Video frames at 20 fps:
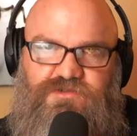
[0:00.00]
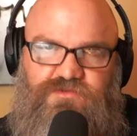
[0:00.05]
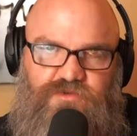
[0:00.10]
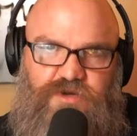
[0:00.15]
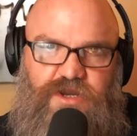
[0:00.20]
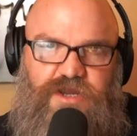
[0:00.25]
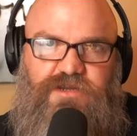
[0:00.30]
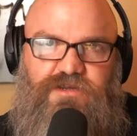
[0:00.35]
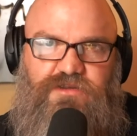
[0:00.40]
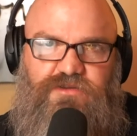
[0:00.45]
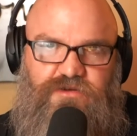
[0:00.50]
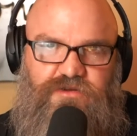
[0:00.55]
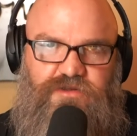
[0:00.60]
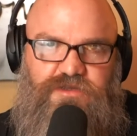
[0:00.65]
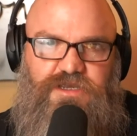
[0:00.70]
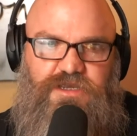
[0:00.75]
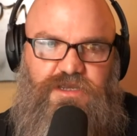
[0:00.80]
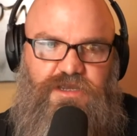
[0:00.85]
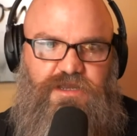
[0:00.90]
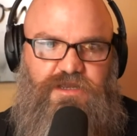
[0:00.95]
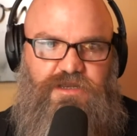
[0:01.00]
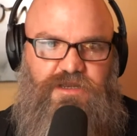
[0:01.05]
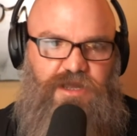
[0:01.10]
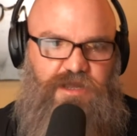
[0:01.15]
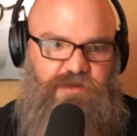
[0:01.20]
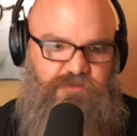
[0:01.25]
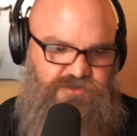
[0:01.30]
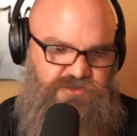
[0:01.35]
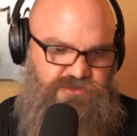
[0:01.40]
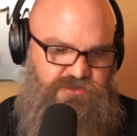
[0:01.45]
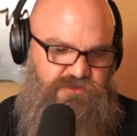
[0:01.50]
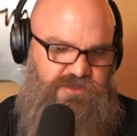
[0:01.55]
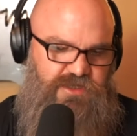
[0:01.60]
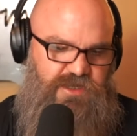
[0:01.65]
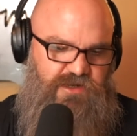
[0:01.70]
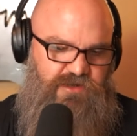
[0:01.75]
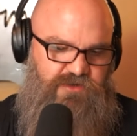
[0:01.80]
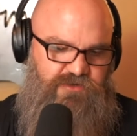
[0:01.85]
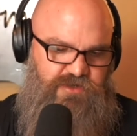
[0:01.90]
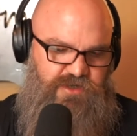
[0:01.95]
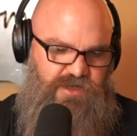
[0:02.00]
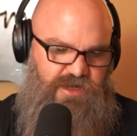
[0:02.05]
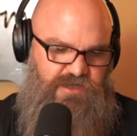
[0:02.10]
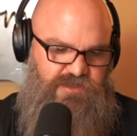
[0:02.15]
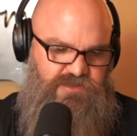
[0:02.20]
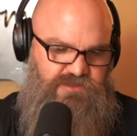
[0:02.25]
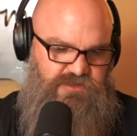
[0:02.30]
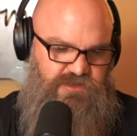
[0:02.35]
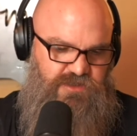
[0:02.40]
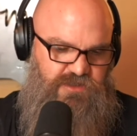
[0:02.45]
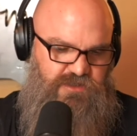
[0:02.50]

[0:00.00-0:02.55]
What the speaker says: regularly, and I'm sure that creates